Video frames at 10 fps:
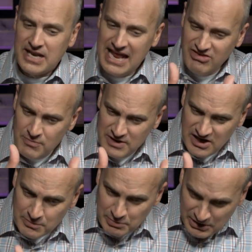but it hasn't
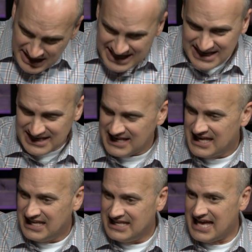been completed
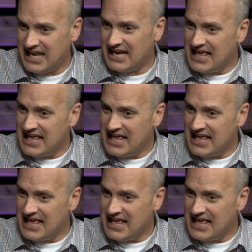yet.